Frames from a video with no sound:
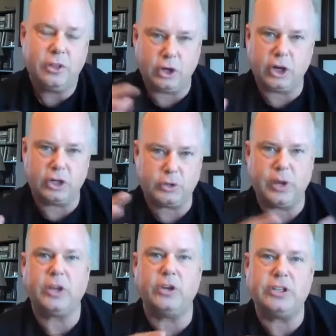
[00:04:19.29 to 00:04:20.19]
They're going to
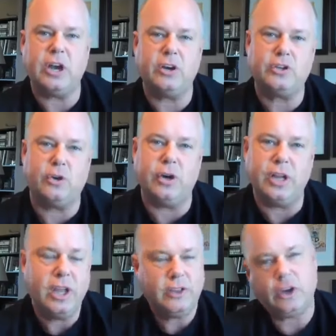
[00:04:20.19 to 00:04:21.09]
shrink your
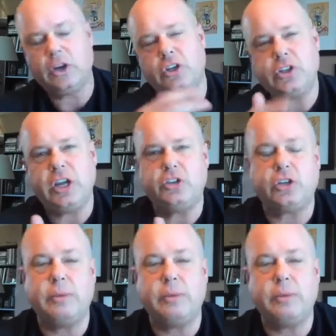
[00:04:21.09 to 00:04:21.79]
territory. They're going to change